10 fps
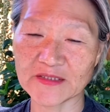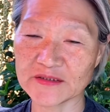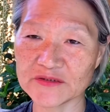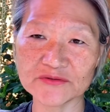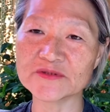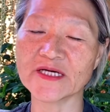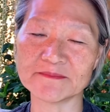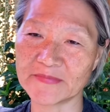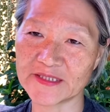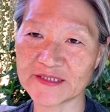you can
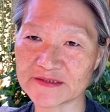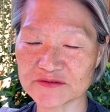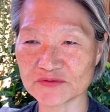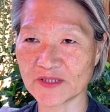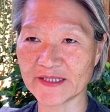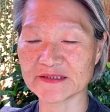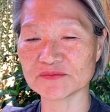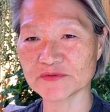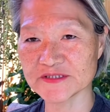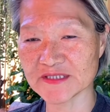make it right
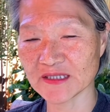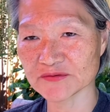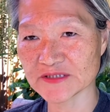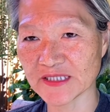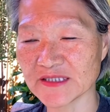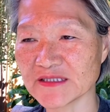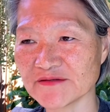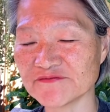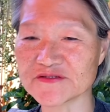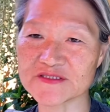without any
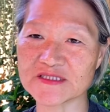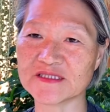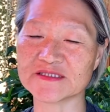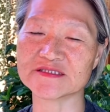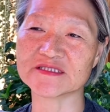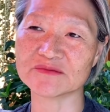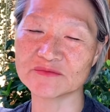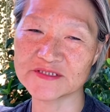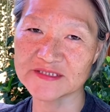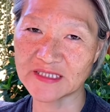facility
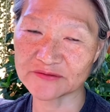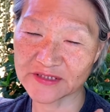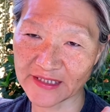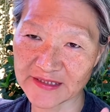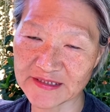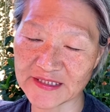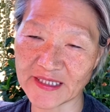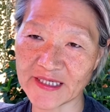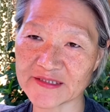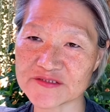without any
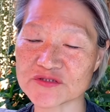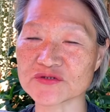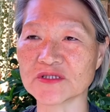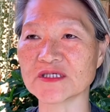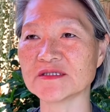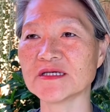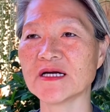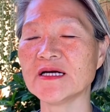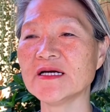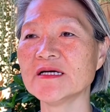extra
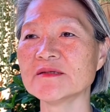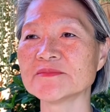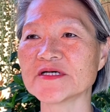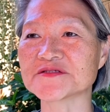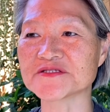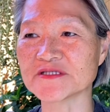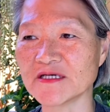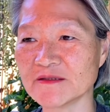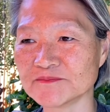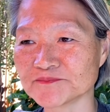but
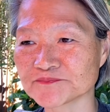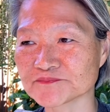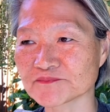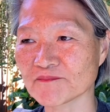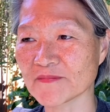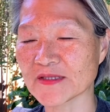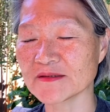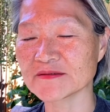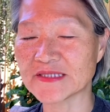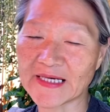um,
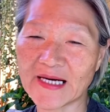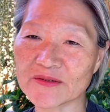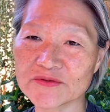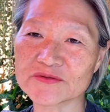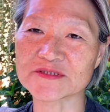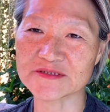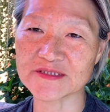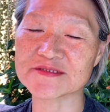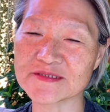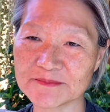they are good. They
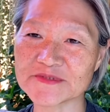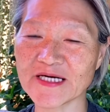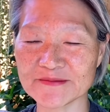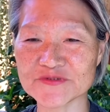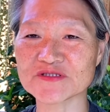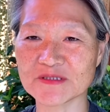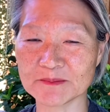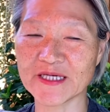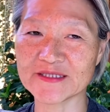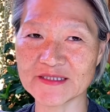sometimes they
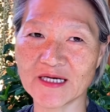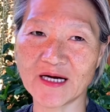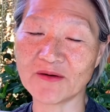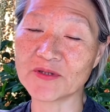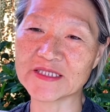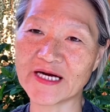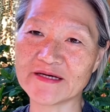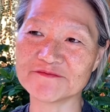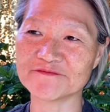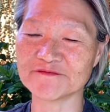make our
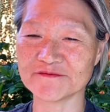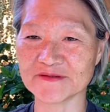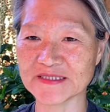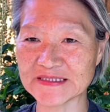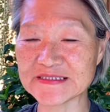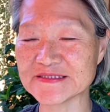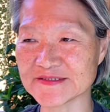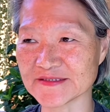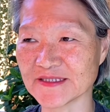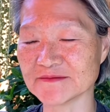life
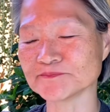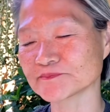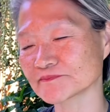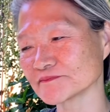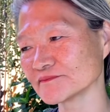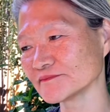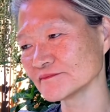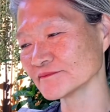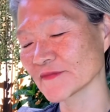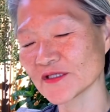easier.
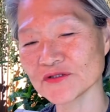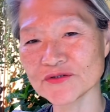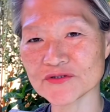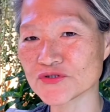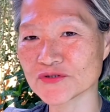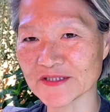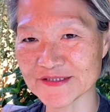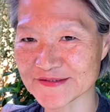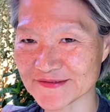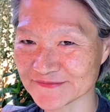Your
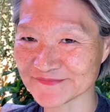choice.